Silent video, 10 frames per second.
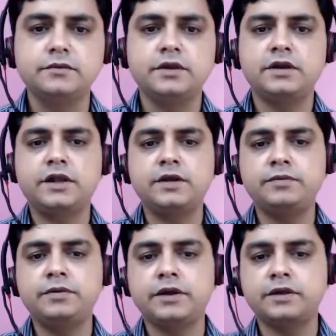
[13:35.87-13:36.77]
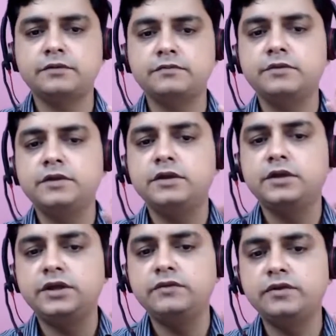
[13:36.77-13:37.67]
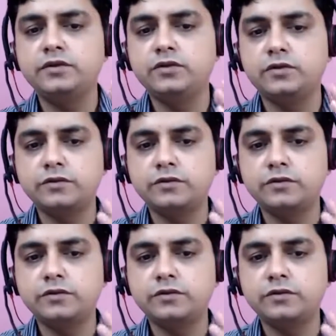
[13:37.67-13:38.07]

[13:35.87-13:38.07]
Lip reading: tap like, even though